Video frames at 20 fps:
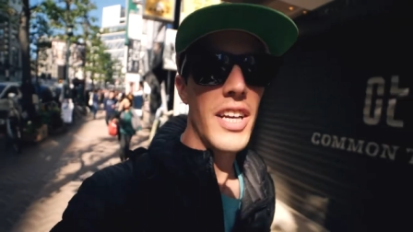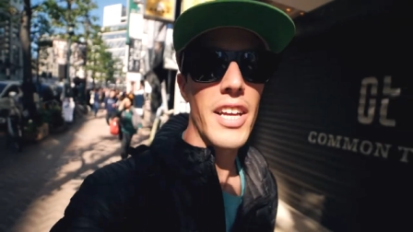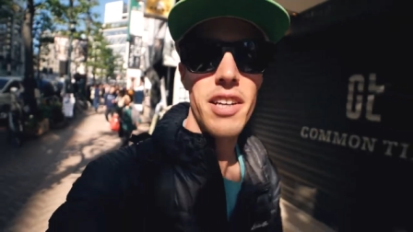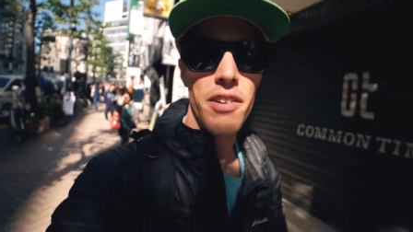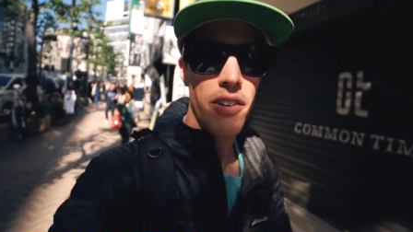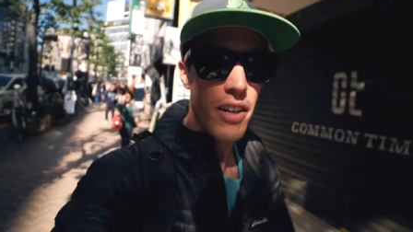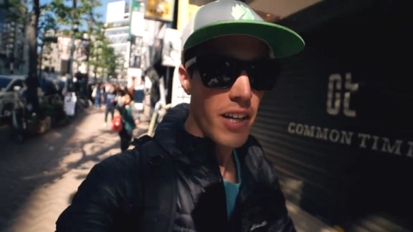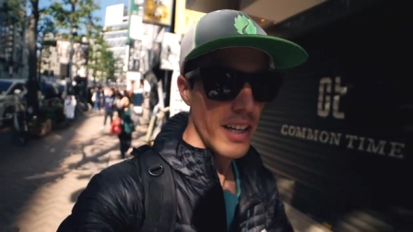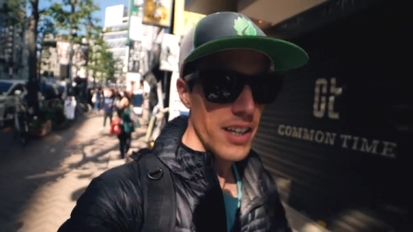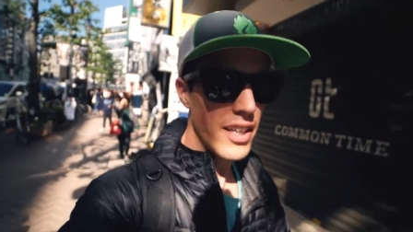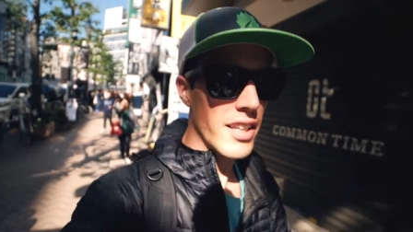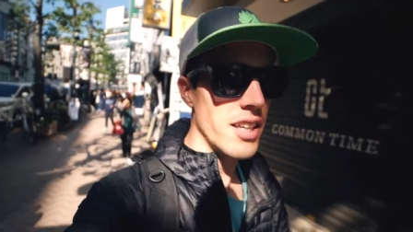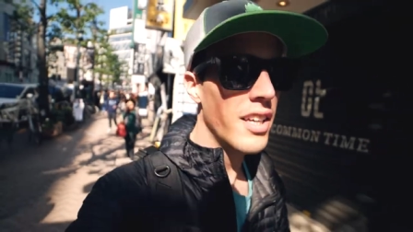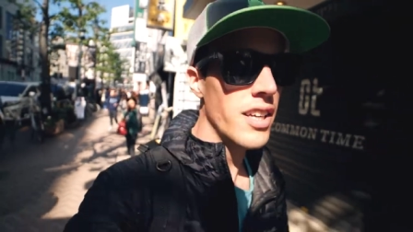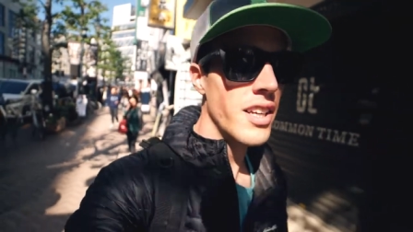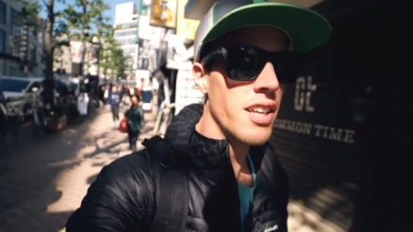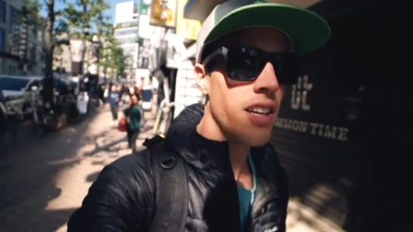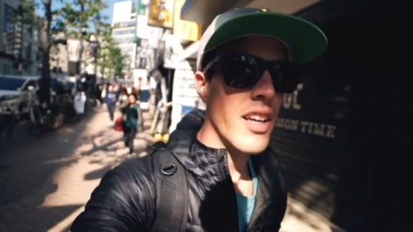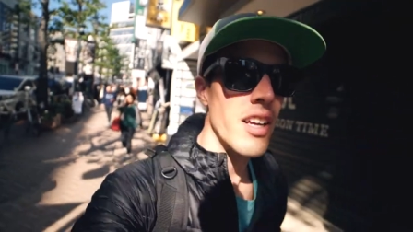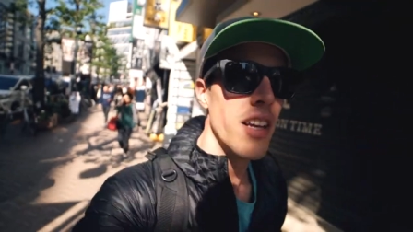anyway.
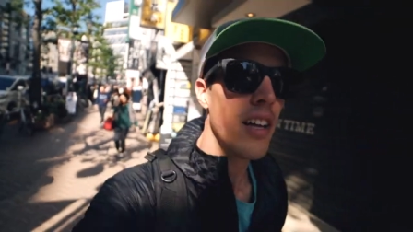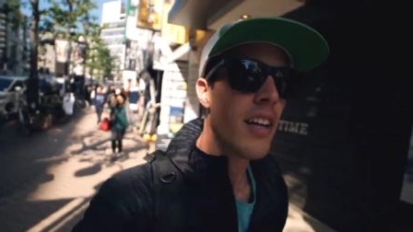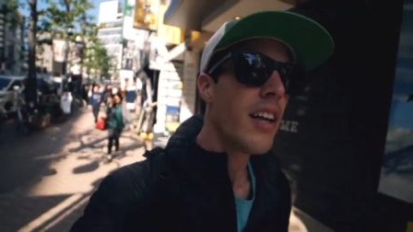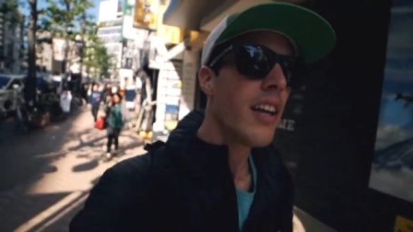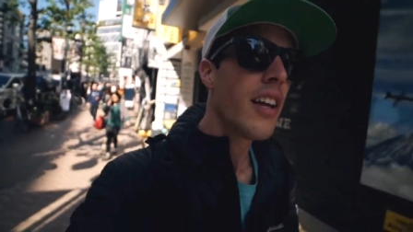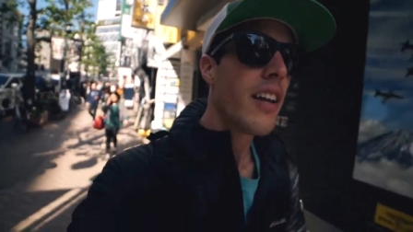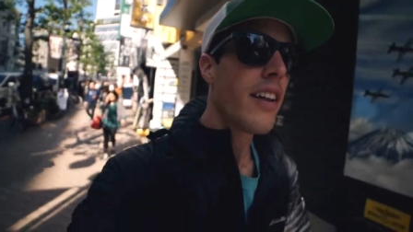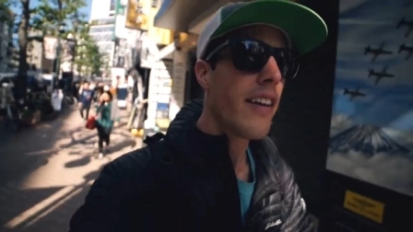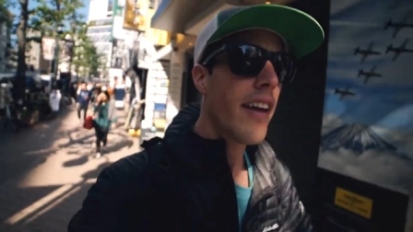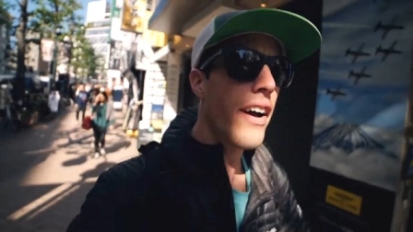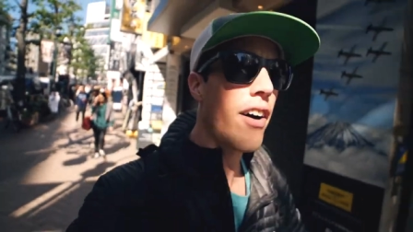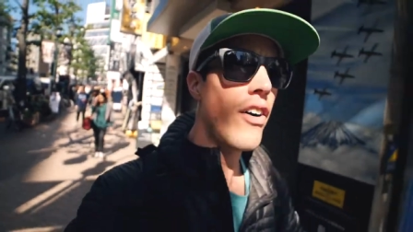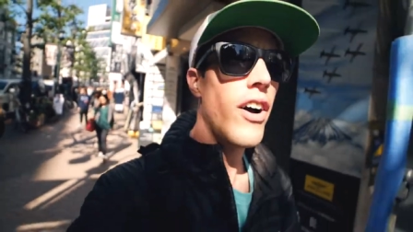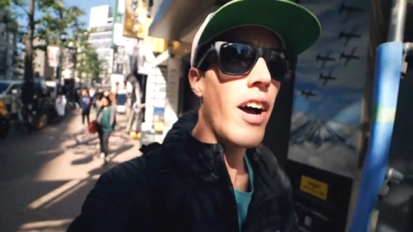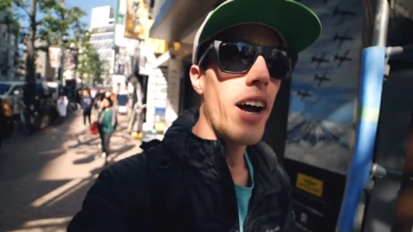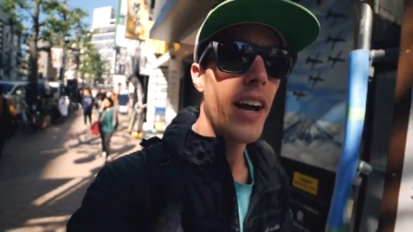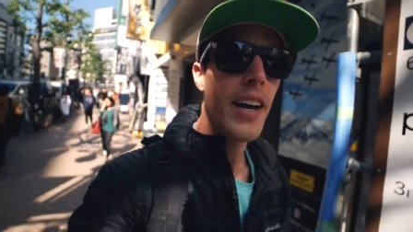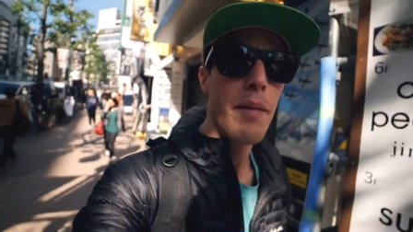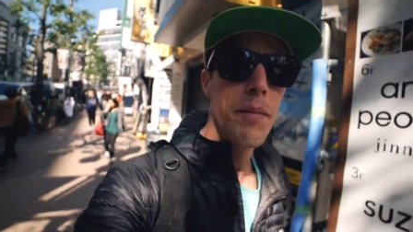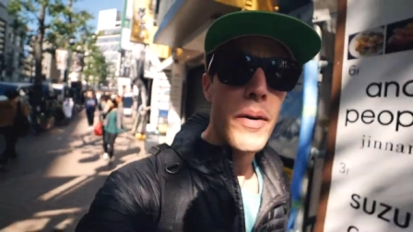Now
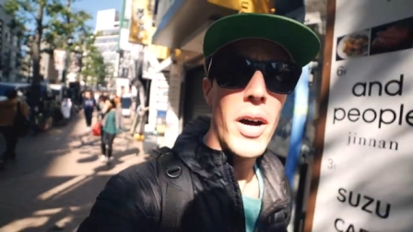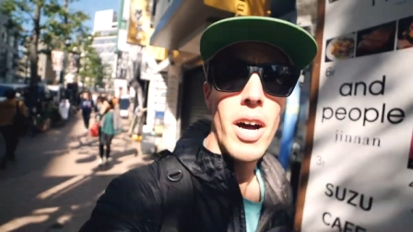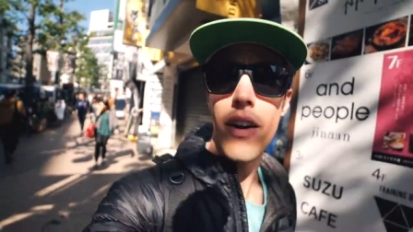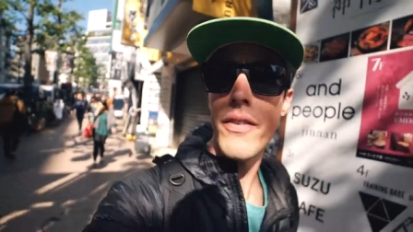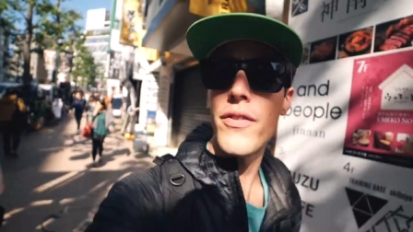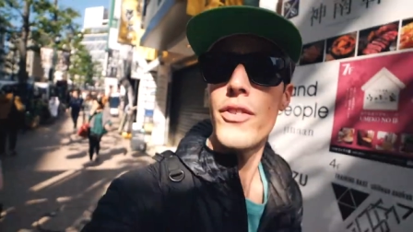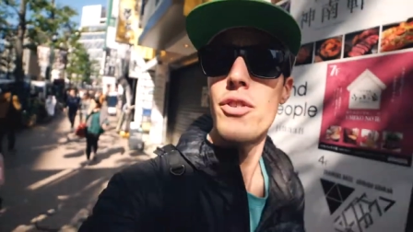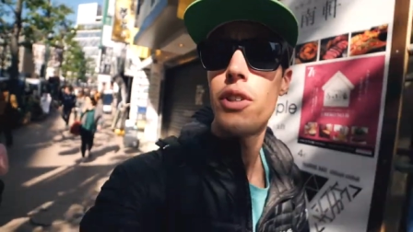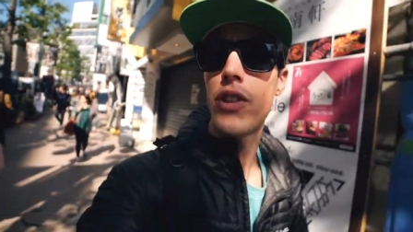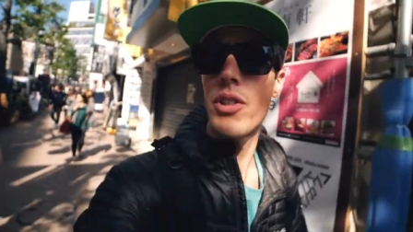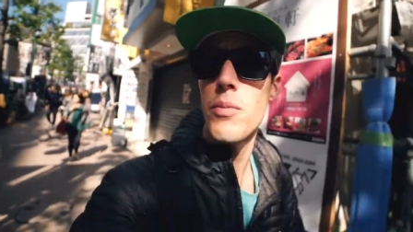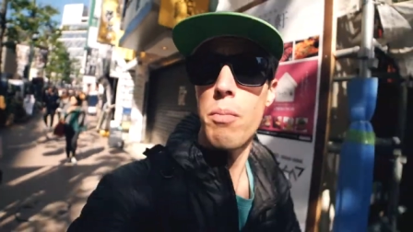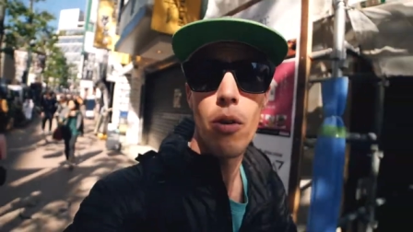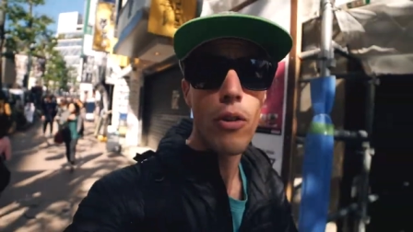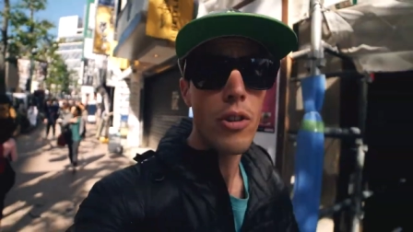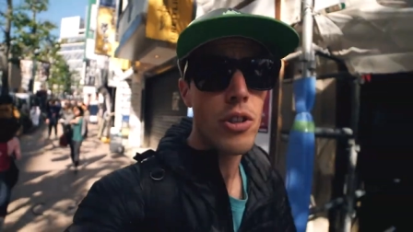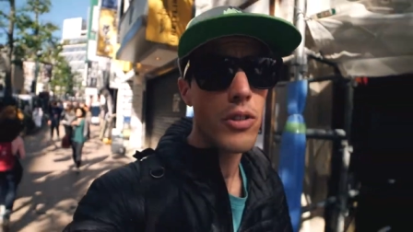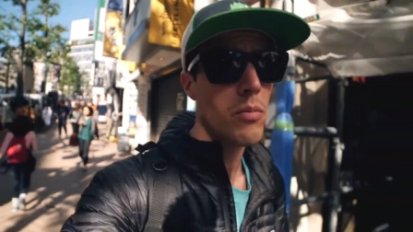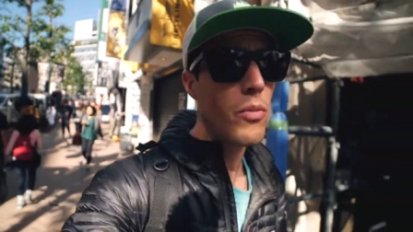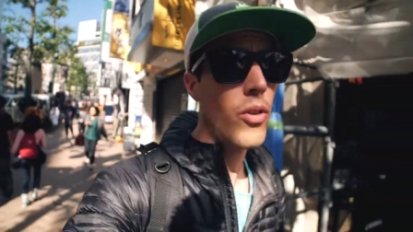I am off to
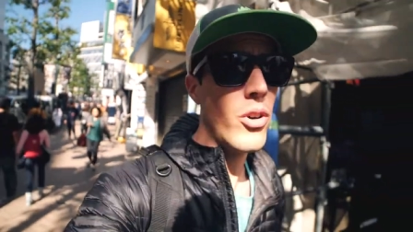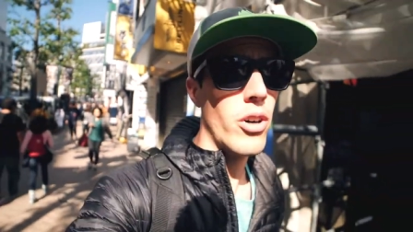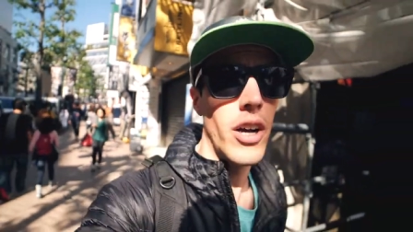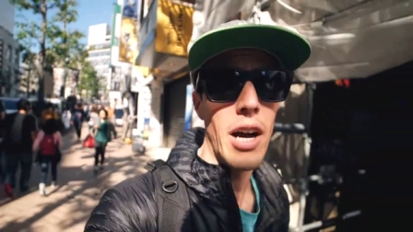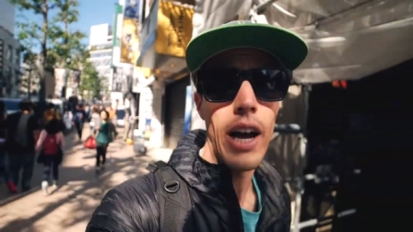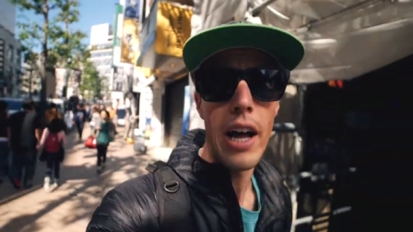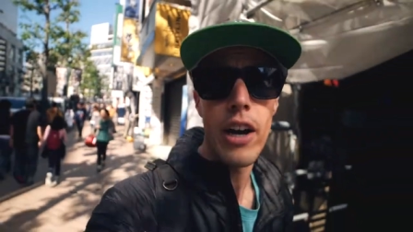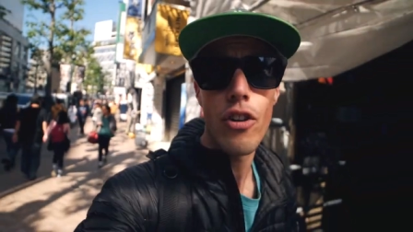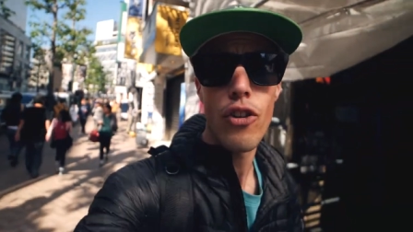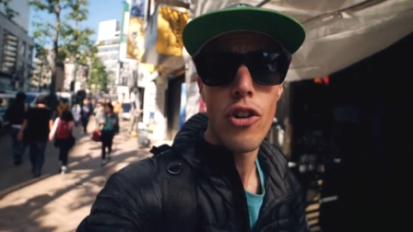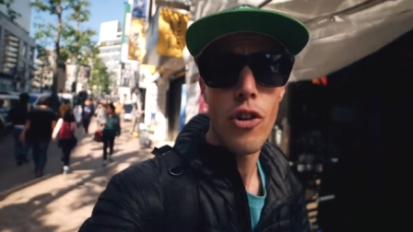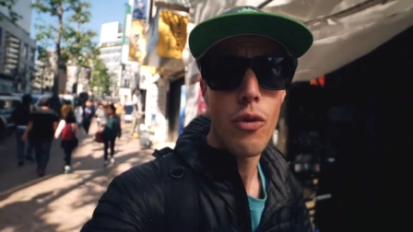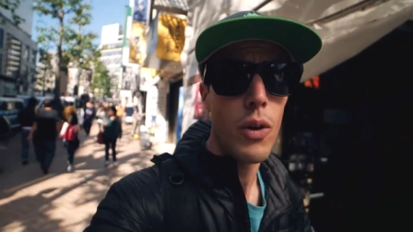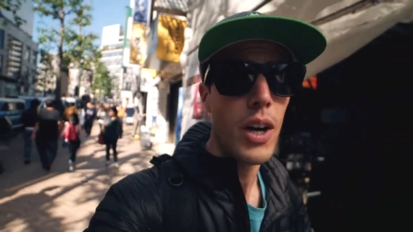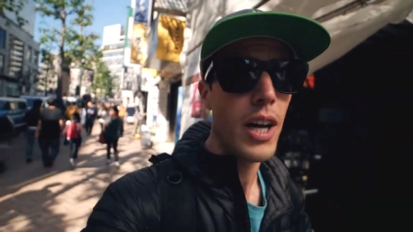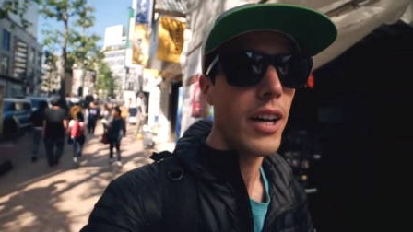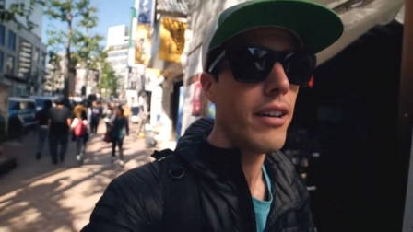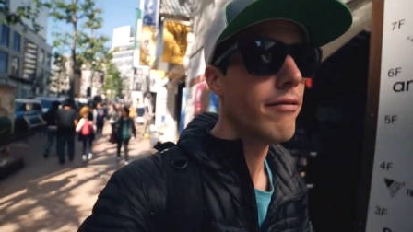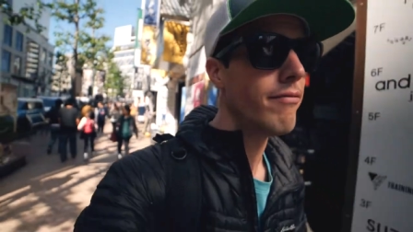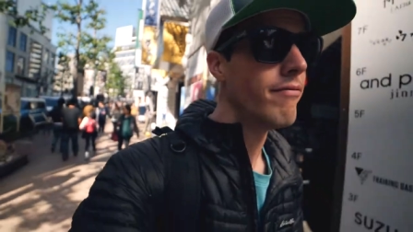explore some more. I don't know
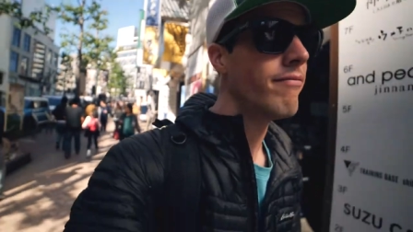what.